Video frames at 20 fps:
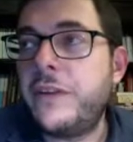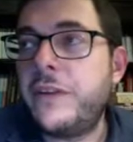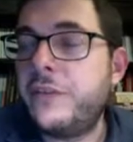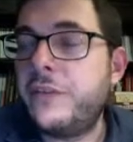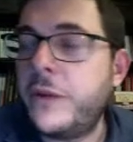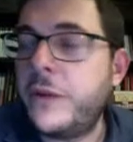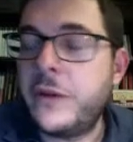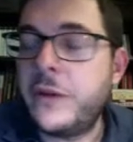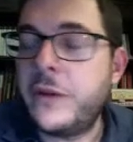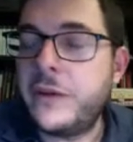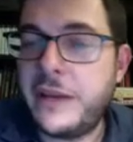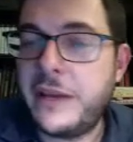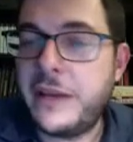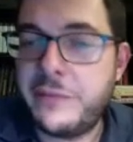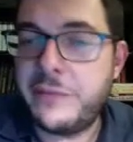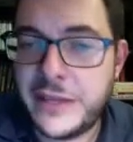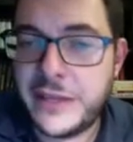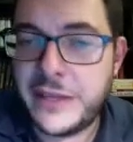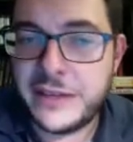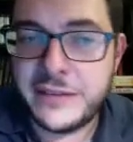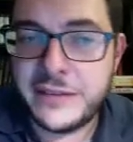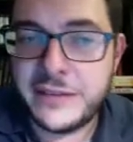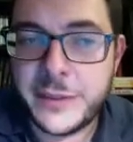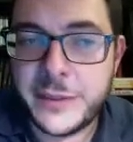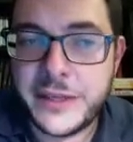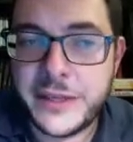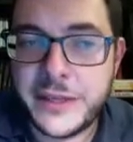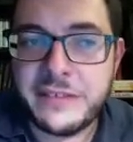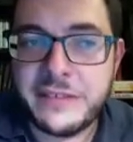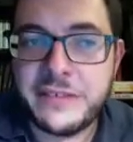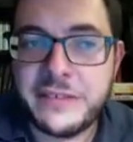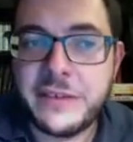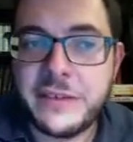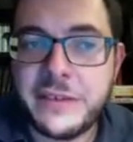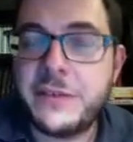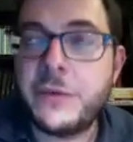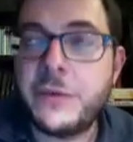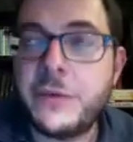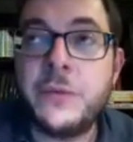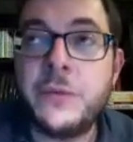we don't have an explanation.
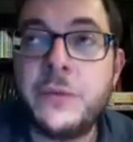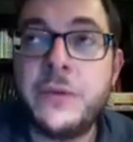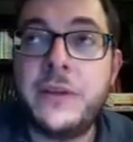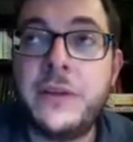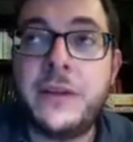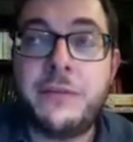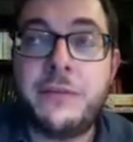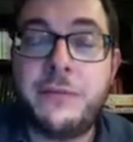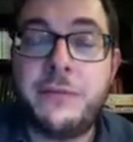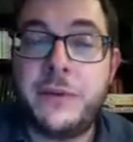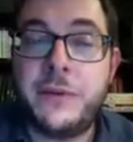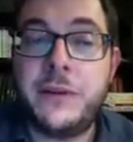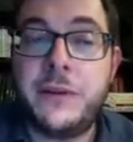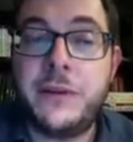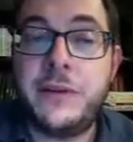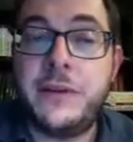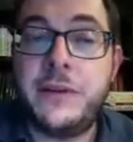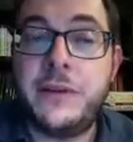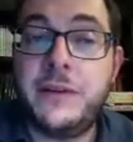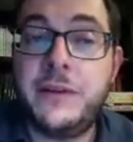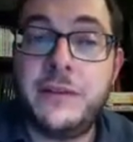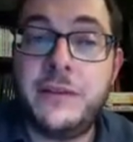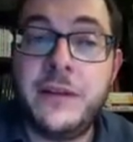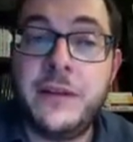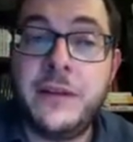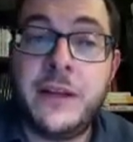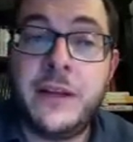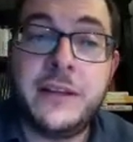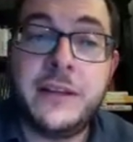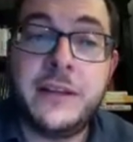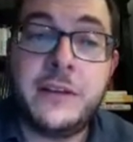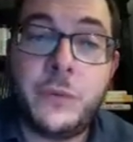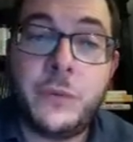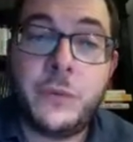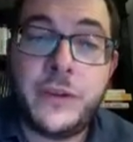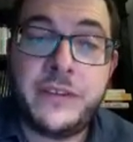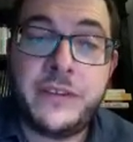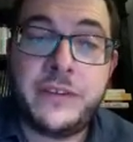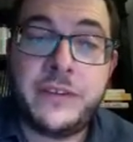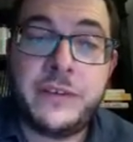So the, the
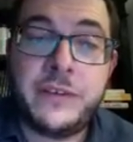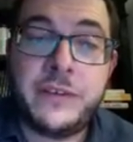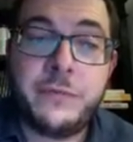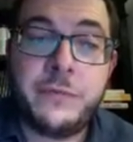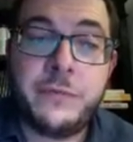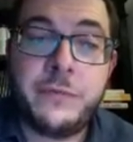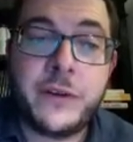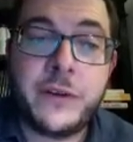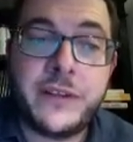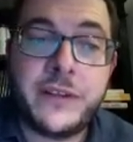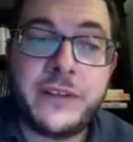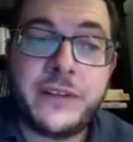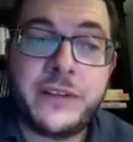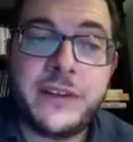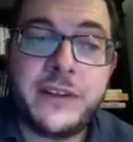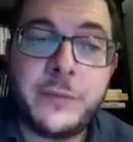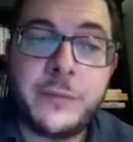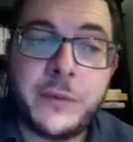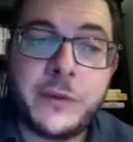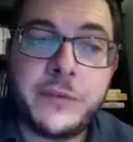reason for these embryos